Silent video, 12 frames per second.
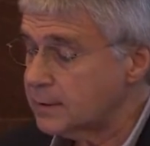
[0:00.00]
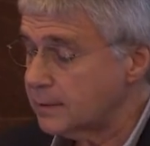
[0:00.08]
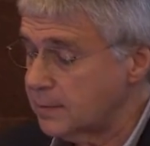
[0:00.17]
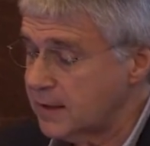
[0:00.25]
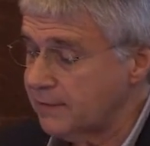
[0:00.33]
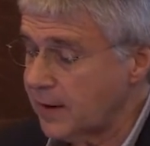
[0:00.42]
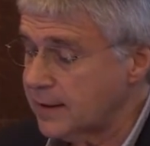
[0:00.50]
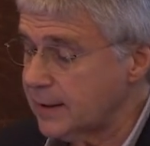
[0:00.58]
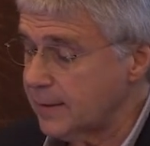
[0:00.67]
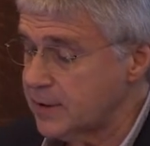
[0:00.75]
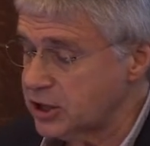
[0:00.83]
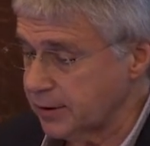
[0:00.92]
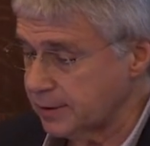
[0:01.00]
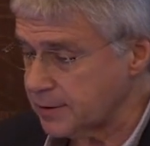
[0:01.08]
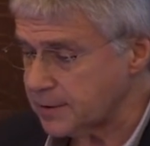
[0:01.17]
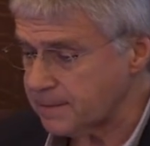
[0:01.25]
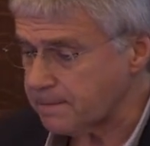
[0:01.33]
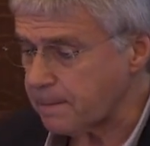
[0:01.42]
methane emissions.
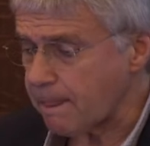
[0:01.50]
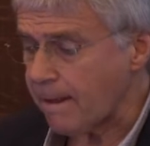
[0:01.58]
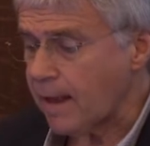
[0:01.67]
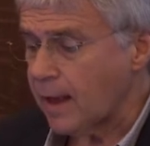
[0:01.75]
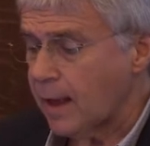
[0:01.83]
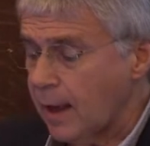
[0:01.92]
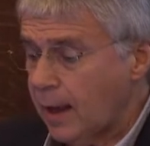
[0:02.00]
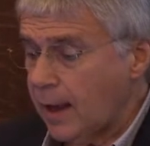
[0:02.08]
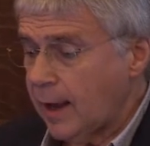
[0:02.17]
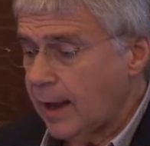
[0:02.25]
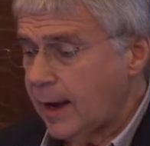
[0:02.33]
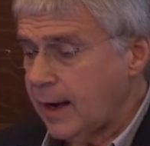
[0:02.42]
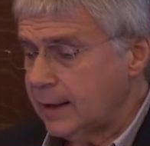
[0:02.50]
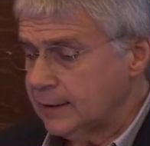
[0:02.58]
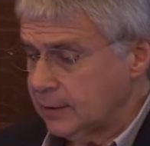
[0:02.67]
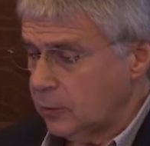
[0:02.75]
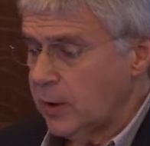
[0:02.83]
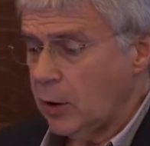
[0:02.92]
And
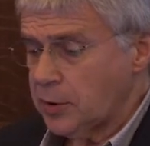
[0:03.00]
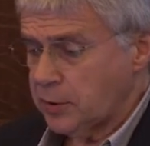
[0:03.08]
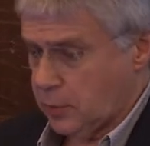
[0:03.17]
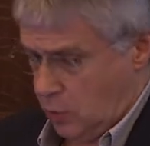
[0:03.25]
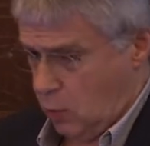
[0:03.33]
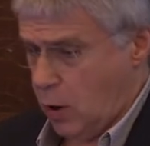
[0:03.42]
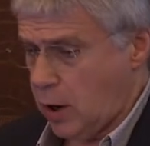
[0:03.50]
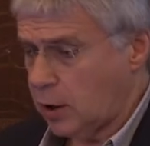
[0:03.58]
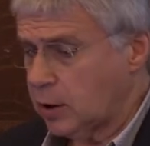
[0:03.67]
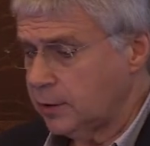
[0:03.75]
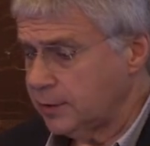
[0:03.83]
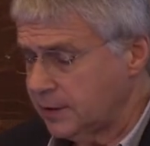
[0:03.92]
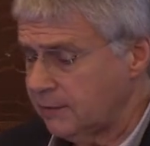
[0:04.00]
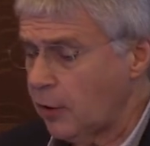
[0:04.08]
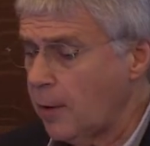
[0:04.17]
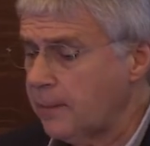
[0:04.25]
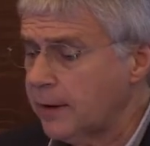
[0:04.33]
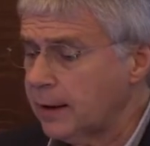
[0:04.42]
we also work on
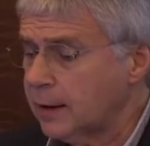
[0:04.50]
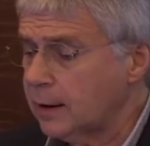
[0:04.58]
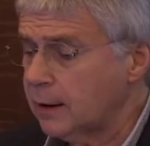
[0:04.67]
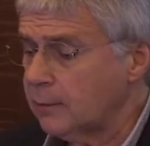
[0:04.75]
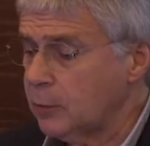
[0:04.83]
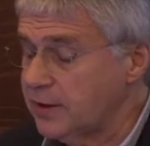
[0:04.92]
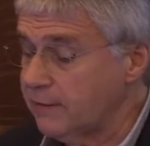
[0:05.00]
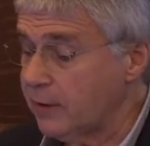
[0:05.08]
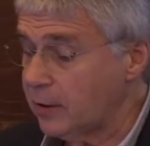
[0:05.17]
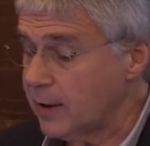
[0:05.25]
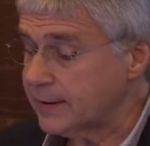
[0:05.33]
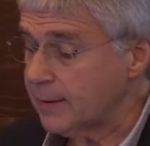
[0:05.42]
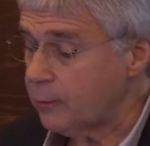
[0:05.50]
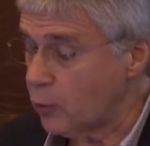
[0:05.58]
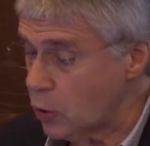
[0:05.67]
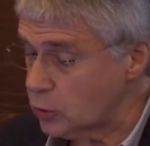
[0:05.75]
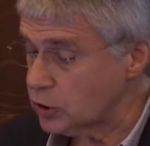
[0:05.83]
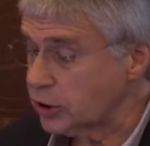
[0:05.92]
developing a multivariate
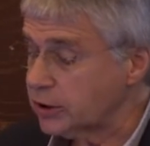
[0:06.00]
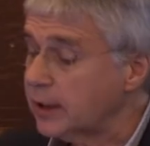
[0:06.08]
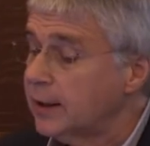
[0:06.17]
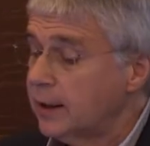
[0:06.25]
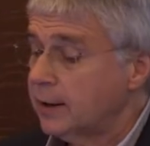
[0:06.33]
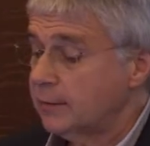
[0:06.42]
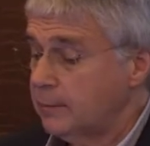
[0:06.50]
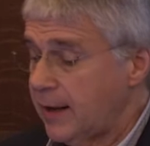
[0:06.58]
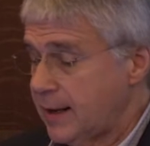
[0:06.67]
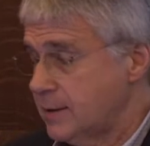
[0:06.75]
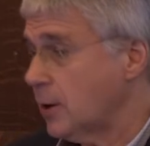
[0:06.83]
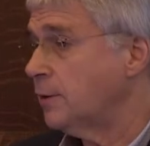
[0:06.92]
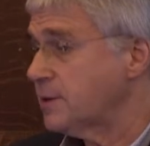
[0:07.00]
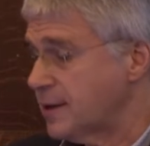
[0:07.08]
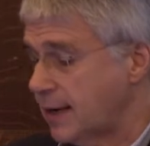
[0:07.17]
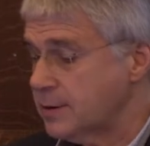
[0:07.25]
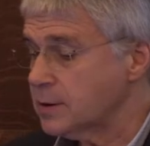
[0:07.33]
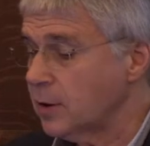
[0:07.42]
approach based on
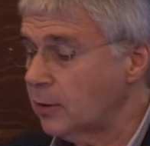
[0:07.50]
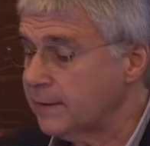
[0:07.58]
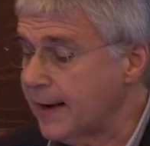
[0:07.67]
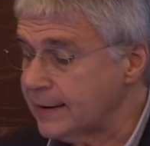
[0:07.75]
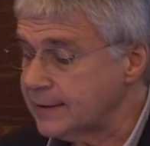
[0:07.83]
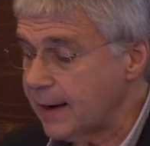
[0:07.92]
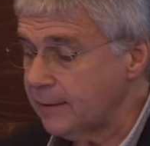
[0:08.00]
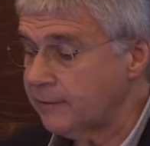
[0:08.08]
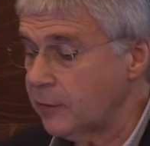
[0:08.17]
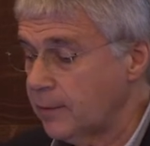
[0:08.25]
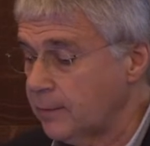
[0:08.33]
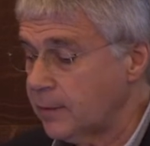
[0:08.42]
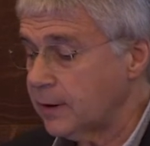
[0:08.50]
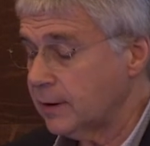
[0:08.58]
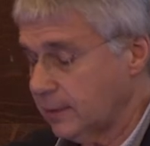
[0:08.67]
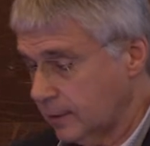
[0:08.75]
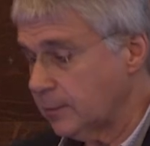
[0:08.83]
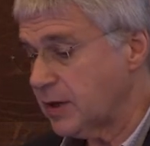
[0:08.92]
sensor data from
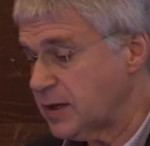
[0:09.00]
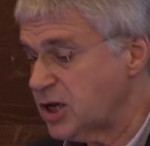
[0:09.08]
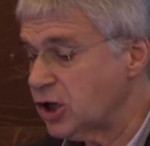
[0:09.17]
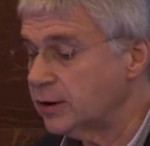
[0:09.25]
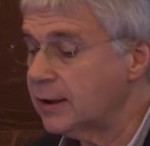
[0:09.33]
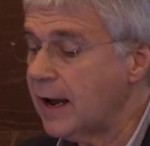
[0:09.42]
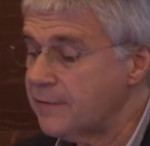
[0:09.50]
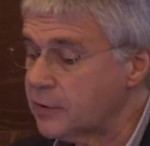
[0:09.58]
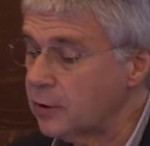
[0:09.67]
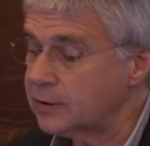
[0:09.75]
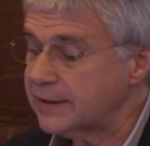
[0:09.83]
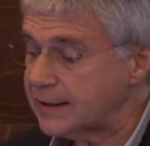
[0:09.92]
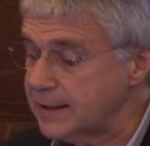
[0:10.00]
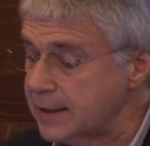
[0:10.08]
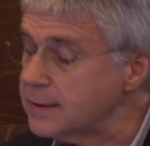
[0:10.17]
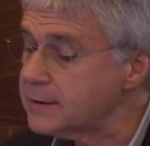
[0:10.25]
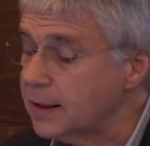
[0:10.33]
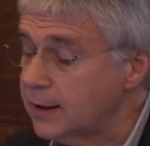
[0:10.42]
precision livestock
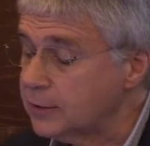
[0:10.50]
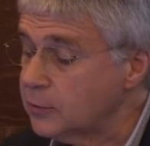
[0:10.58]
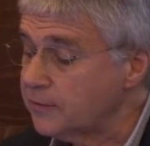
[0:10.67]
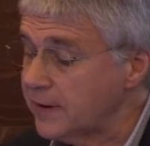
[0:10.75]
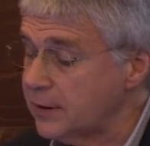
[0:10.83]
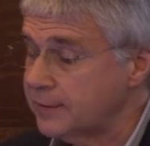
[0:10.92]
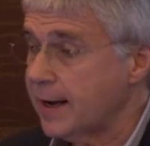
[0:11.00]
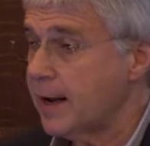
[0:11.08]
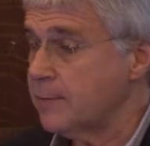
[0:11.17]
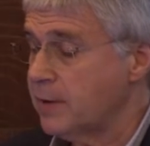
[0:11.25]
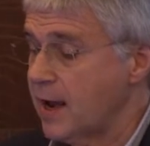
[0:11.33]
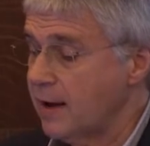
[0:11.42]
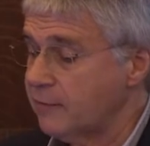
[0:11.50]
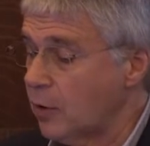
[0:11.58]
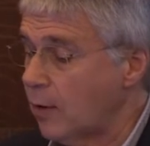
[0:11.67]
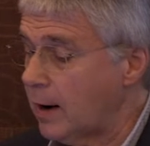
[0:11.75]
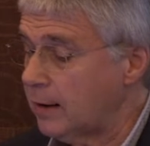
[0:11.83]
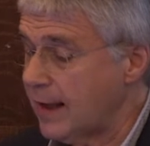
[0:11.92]
techniques to phenotype
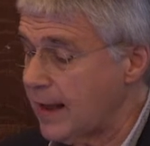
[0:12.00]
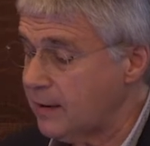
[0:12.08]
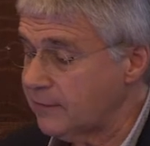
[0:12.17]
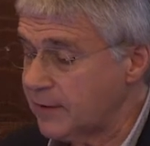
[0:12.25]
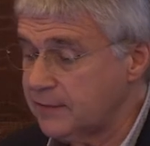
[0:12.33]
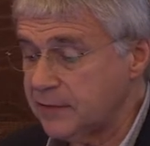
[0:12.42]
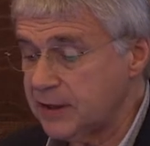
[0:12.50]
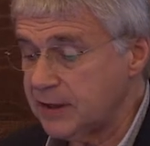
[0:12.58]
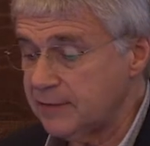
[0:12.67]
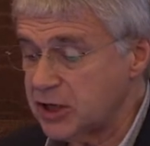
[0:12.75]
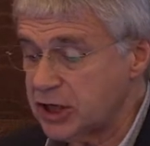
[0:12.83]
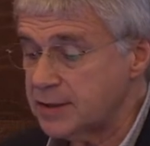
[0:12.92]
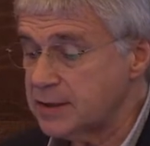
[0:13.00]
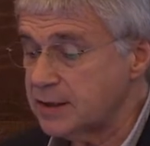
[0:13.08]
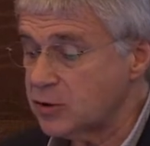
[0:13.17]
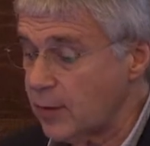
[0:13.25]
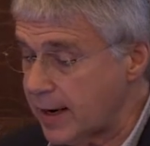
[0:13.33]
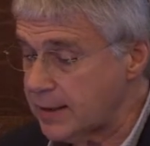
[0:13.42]
behavioral health and feed efficiency
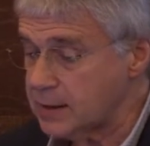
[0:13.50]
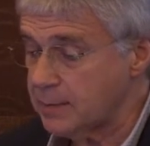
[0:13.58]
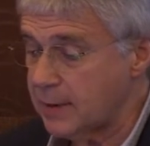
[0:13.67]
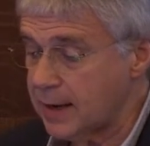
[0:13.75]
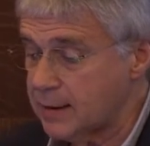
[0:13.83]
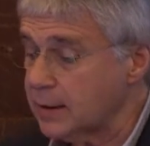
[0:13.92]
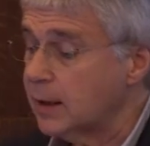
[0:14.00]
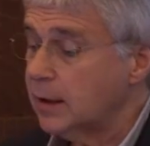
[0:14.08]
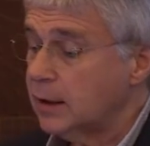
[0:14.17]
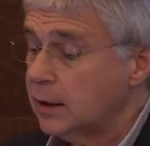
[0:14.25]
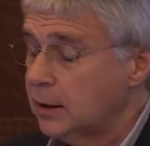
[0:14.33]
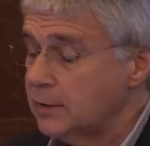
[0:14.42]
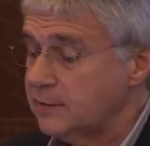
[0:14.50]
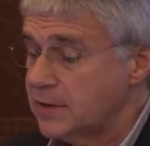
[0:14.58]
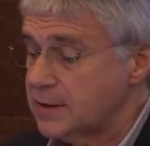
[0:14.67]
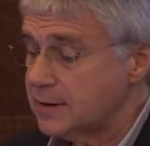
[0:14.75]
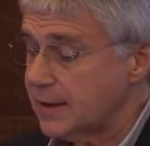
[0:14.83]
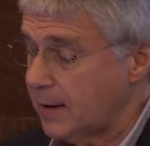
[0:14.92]
traits based on
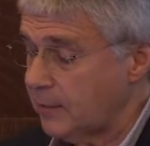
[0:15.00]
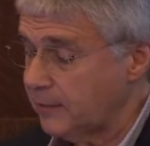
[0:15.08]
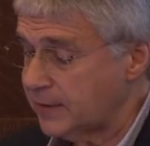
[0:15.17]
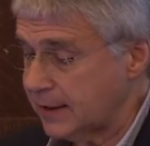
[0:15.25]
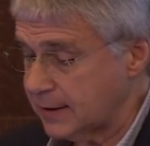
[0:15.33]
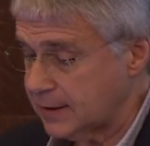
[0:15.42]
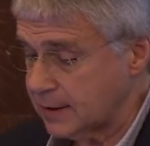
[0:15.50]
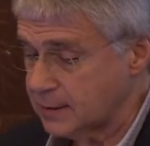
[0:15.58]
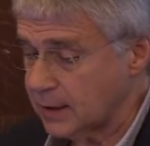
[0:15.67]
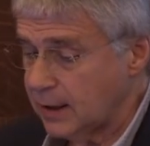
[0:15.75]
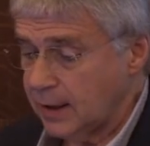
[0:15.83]
this type of techniques.